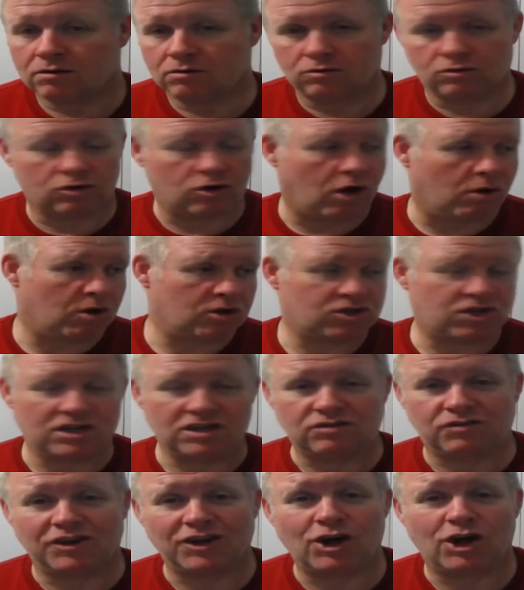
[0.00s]
go watch his
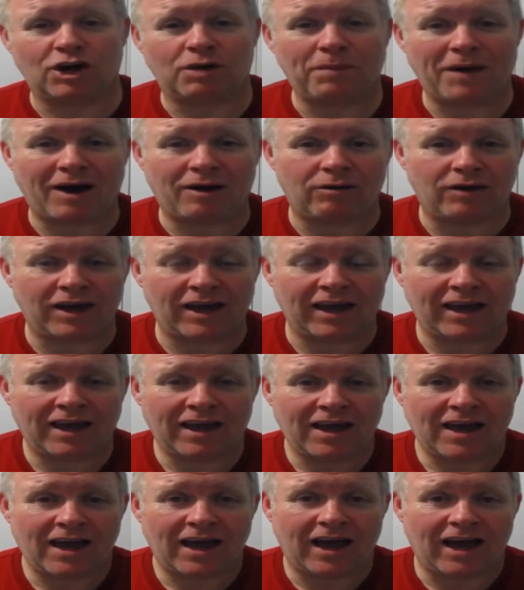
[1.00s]
video about it.
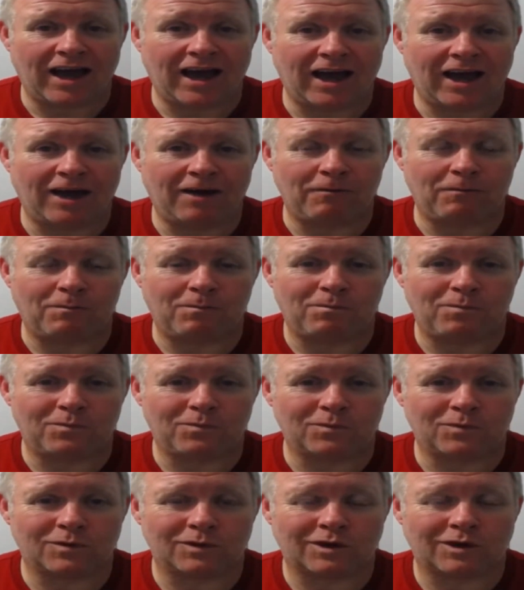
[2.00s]

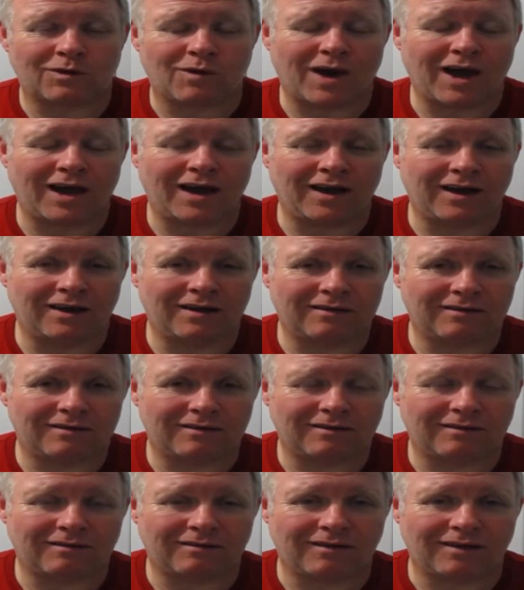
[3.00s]
Quite
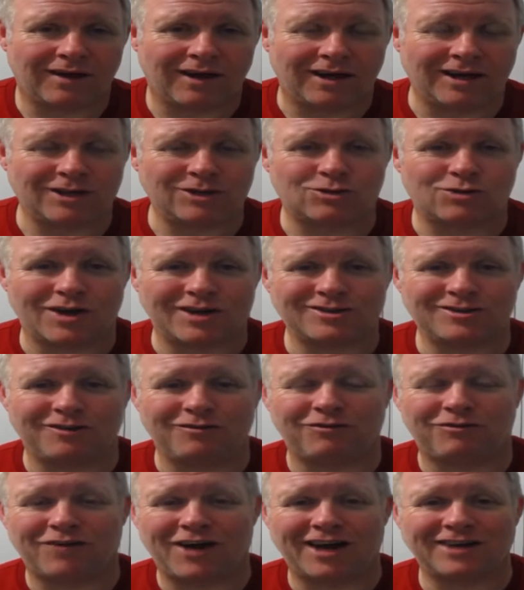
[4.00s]
an interesting
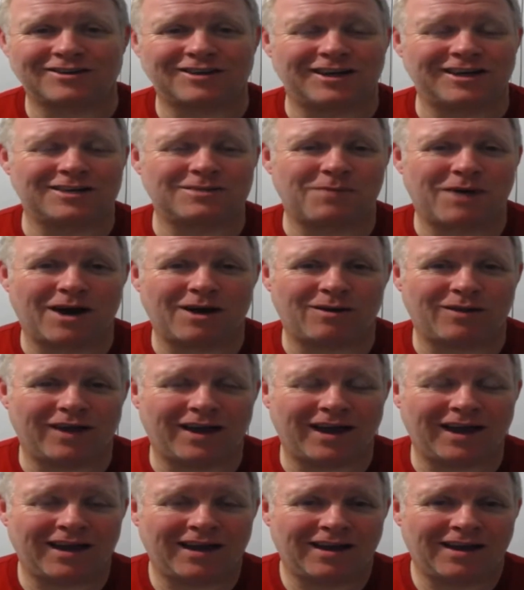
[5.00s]
fact thing about
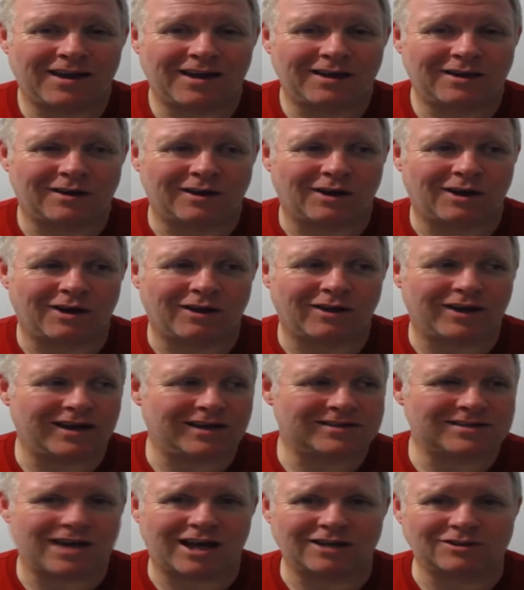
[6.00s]
there, that he
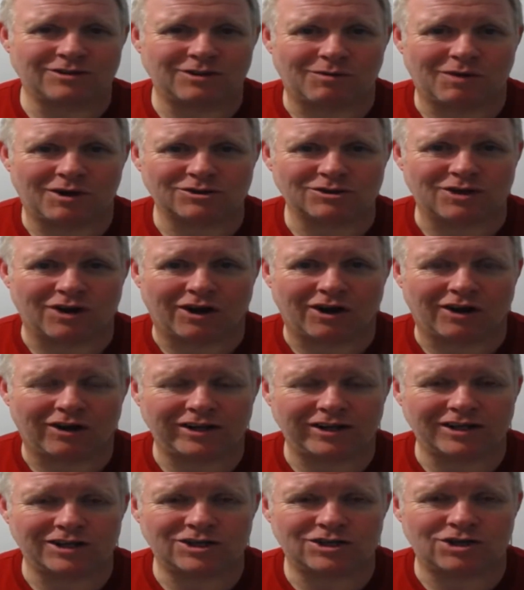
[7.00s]
tells you what's gone on in
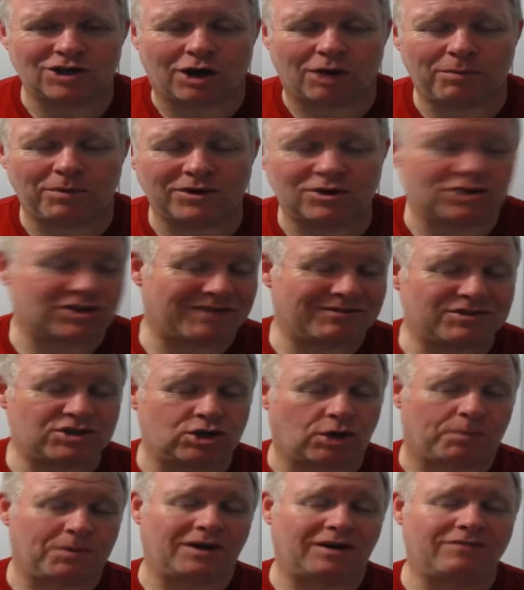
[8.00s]
his shop. He does have a
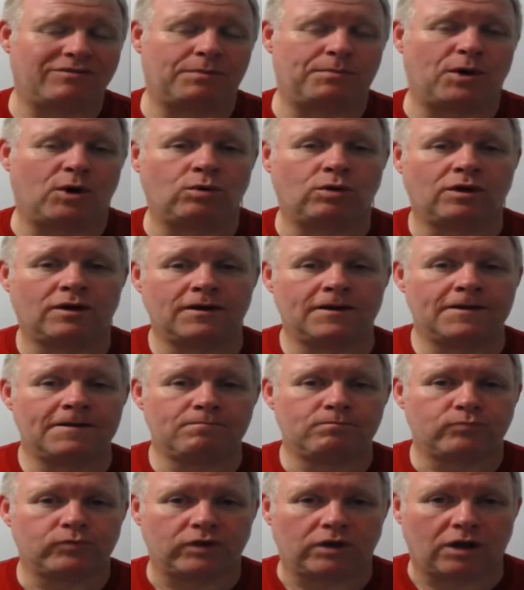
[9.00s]
shop in Liverpool,
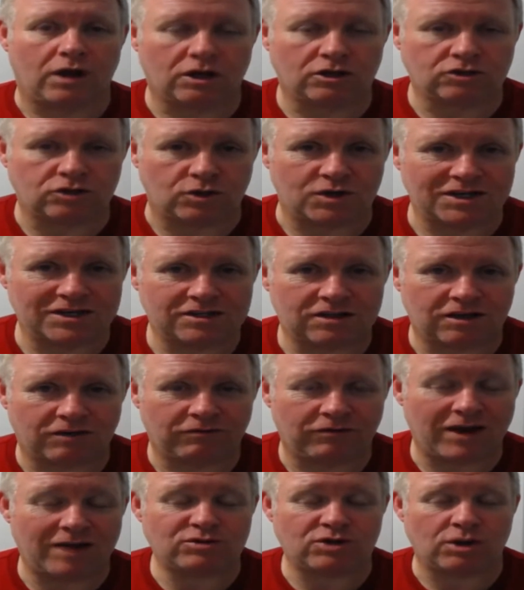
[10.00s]
so he's a
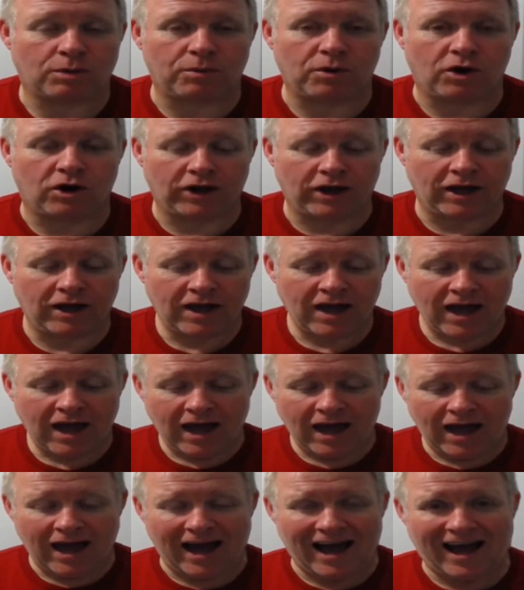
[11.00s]
vape shop owner,
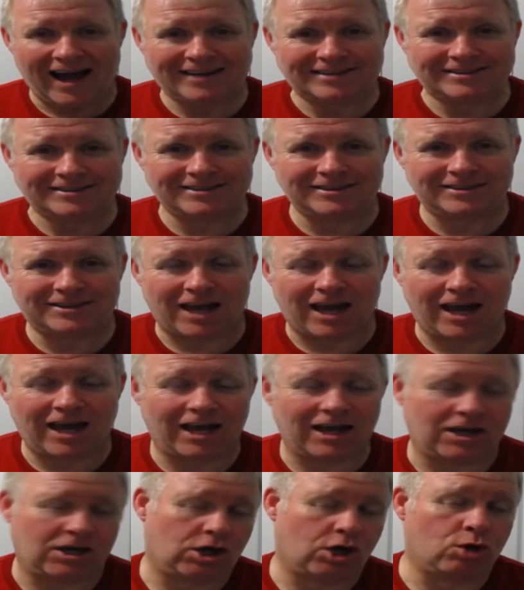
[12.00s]
and
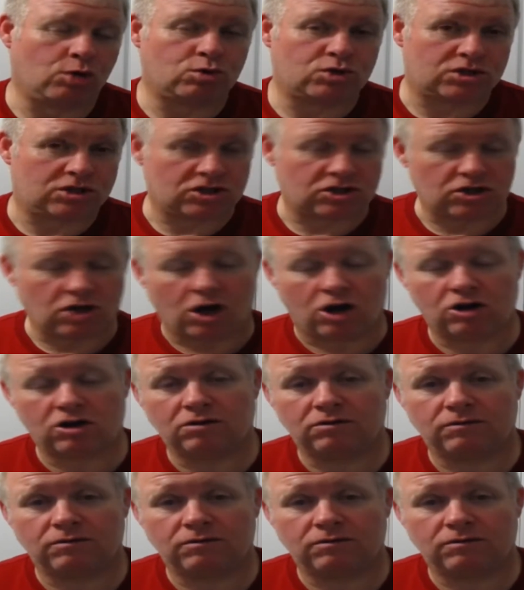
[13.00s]
he used to stock